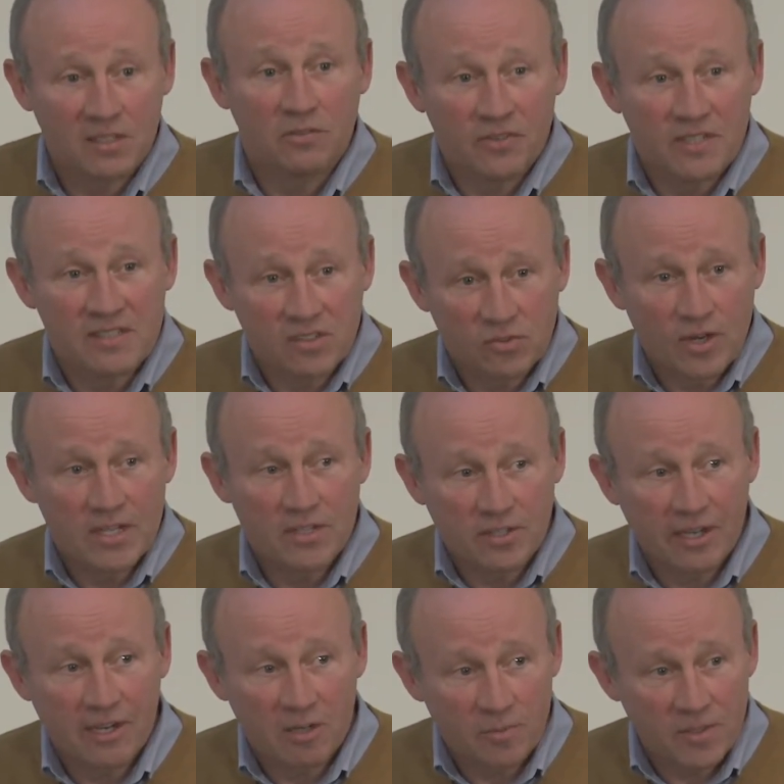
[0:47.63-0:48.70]
physics
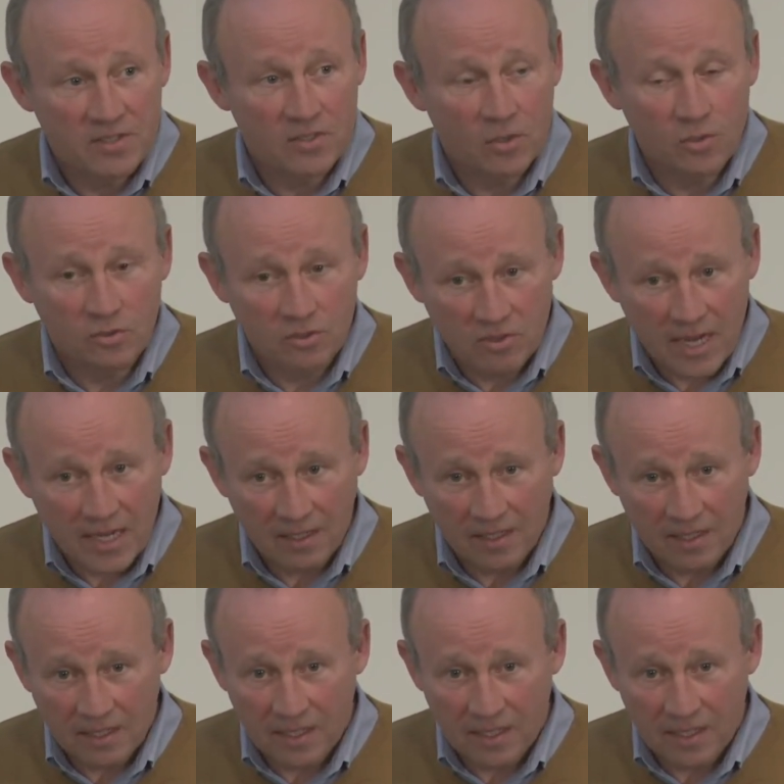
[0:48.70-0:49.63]
radiotherapy zone directly.